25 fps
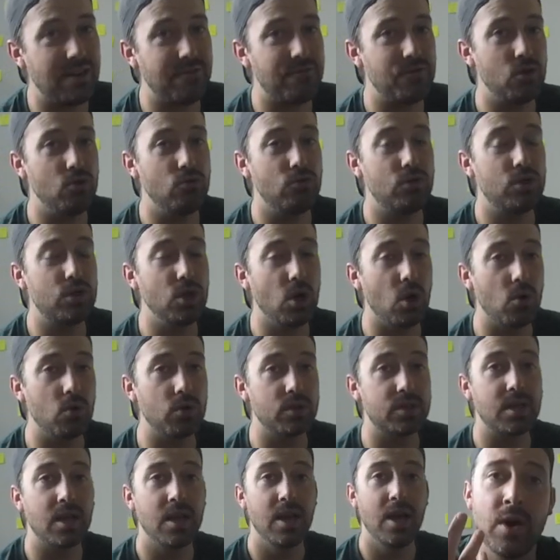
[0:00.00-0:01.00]
If you
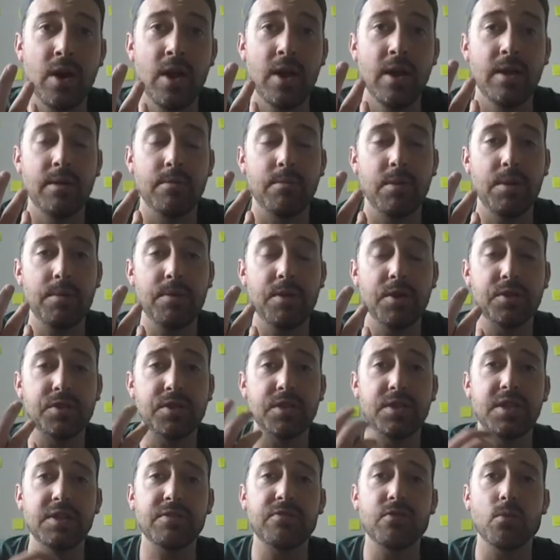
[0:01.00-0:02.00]
don't, maybe there's
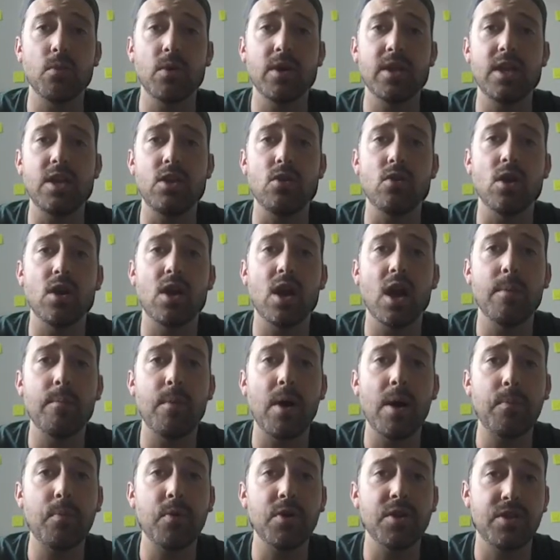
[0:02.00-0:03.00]
a different way that you can
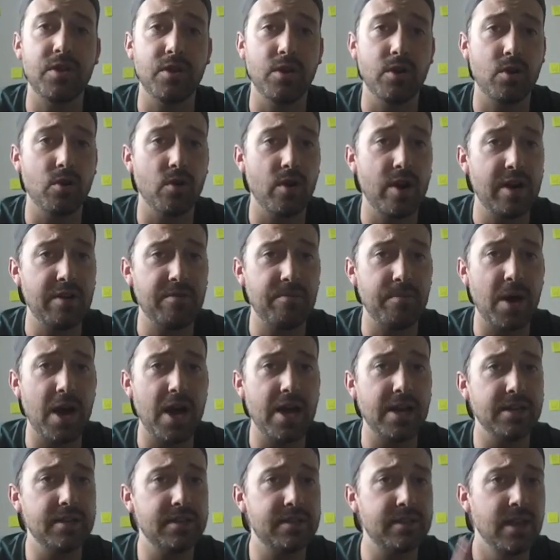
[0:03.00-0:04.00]
come up with your creative
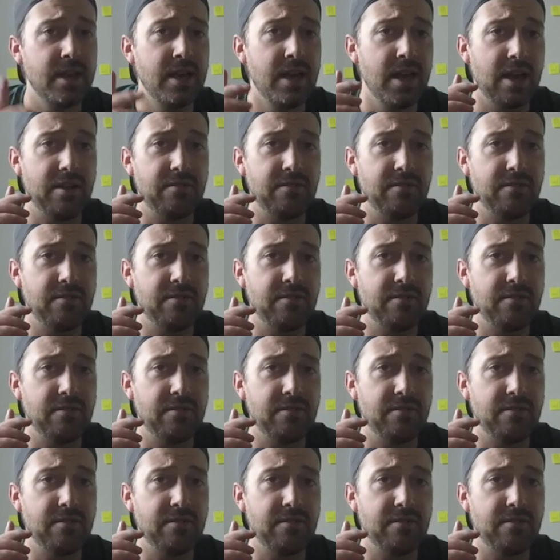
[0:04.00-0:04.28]
minds